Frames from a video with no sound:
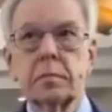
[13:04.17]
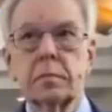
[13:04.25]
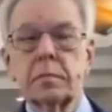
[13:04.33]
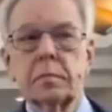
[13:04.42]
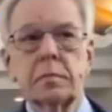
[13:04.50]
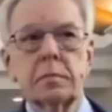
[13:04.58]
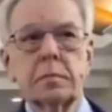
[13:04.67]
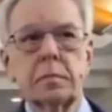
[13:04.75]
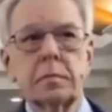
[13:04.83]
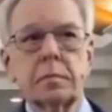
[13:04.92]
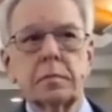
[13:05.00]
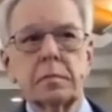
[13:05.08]

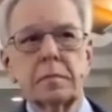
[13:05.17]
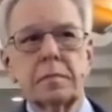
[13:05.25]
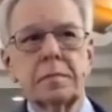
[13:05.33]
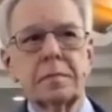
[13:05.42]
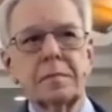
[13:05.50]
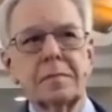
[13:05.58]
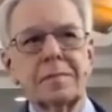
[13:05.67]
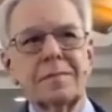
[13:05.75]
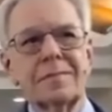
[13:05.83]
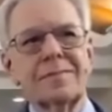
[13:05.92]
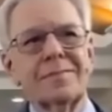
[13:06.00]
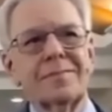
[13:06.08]

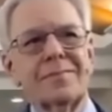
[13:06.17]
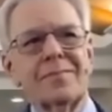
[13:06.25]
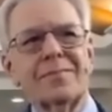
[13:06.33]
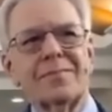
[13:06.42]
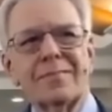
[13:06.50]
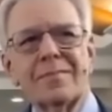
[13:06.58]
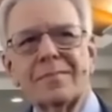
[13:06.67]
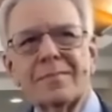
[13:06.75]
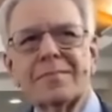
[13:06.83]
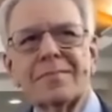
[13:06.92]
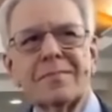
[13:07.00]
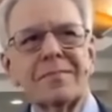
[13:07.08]

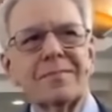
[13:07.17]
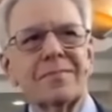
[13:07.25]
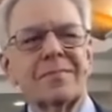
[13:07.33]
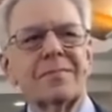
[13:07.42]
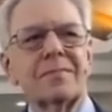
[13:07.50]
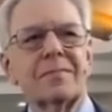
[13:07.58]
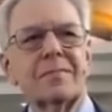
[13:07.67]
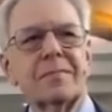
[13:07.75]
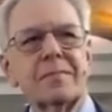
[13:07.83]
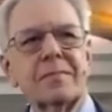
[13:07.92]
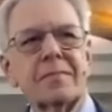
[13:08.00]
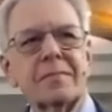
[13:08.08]

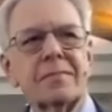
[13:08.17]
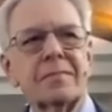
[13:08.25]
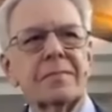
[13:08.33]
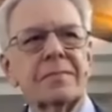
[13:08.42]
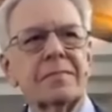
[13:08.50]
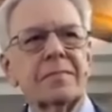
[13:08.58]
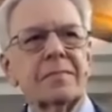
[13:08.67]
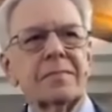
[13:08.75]
(silent)